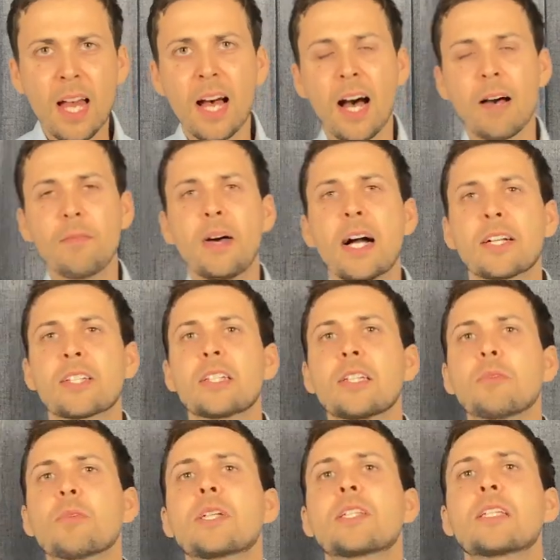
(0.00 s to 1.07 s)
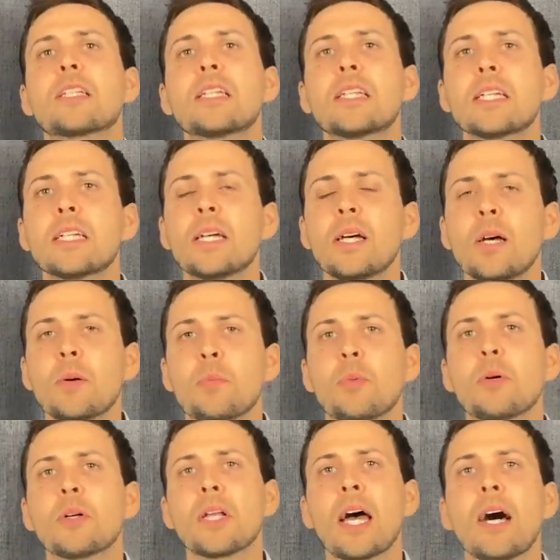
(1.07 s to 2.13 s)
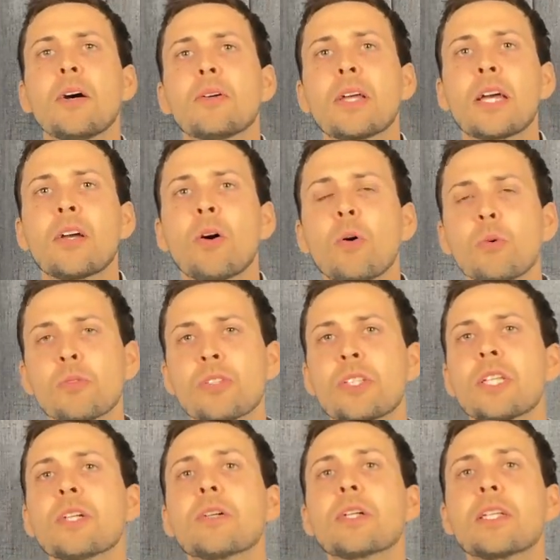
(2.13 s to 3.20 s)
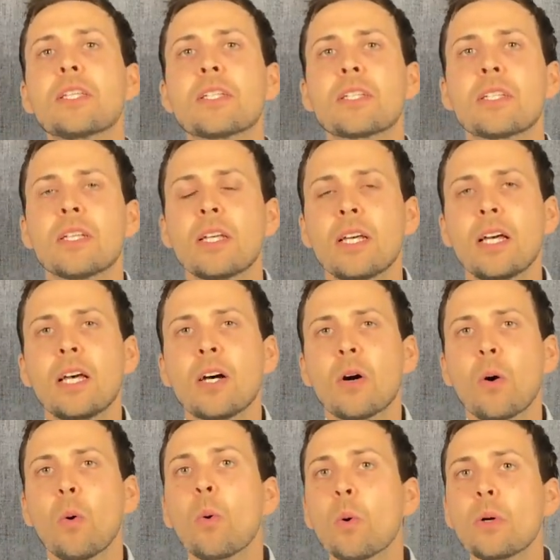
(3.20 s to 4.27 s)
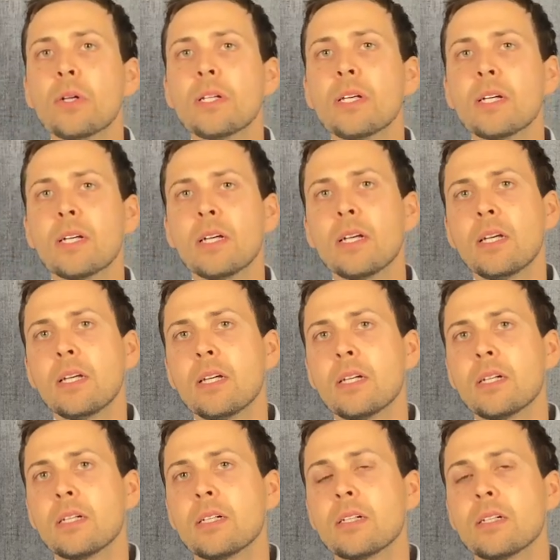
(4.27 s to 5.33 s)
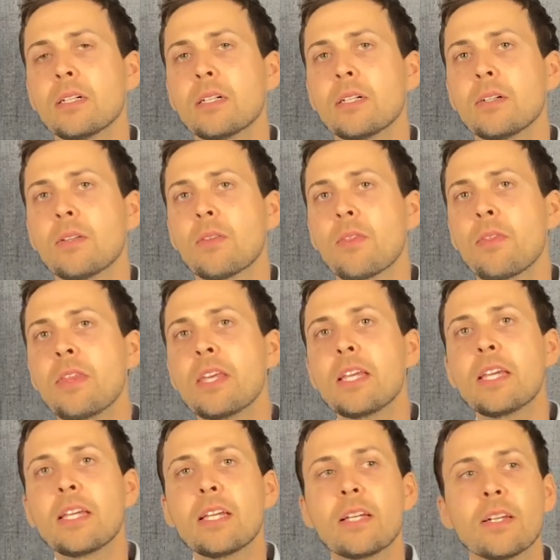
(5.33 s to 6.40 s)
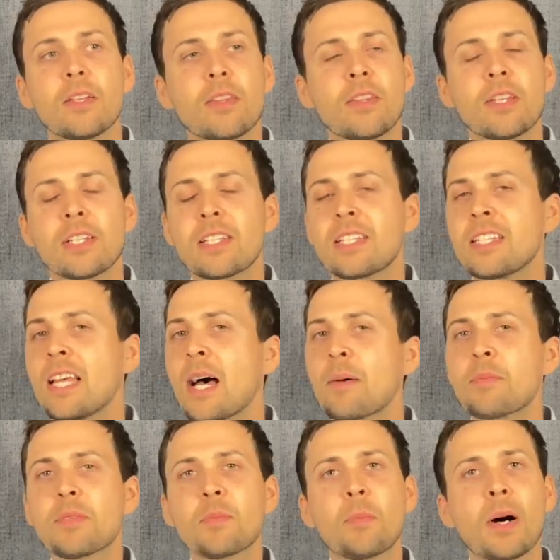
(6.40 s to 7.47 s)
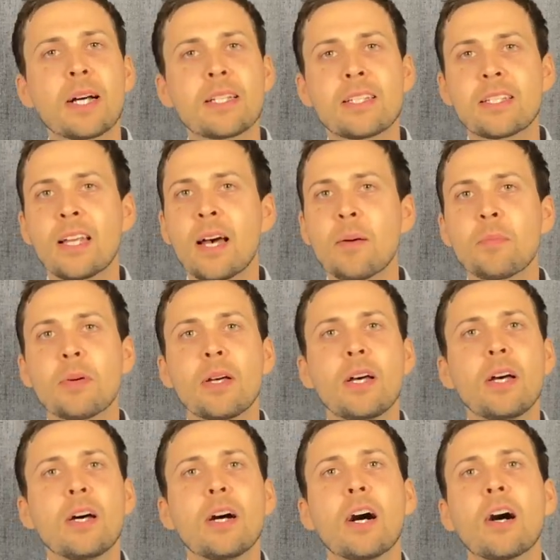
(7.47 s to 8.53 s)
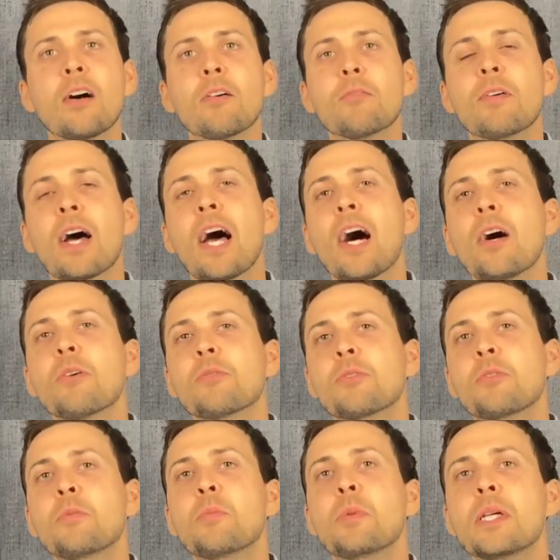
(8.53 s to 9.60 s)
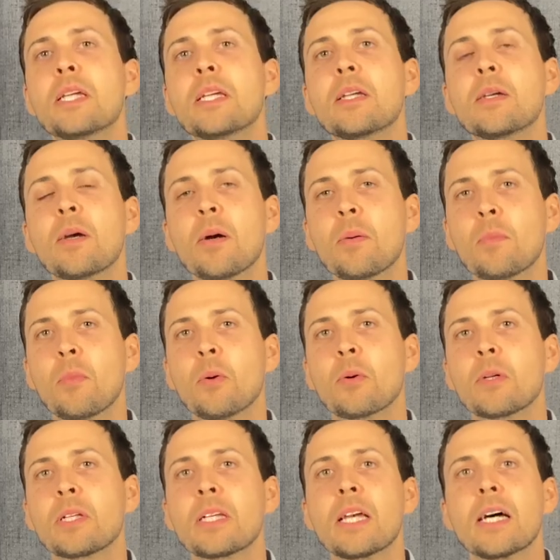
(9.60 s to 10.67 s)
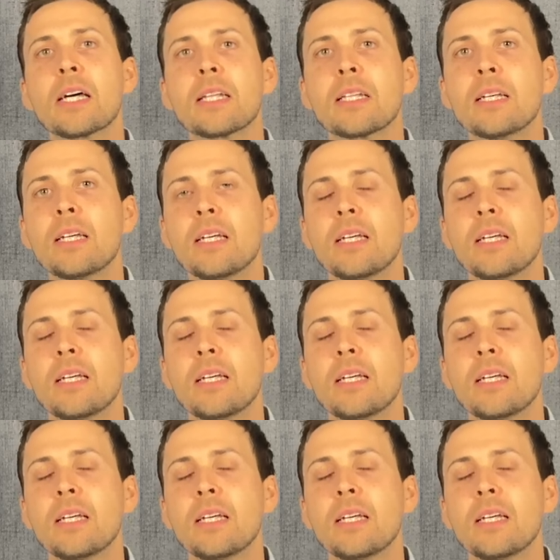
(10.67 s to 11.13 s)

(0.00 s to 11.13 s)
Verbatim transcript: I've actually recently put out a whole series on the the steps by step of how to be born again.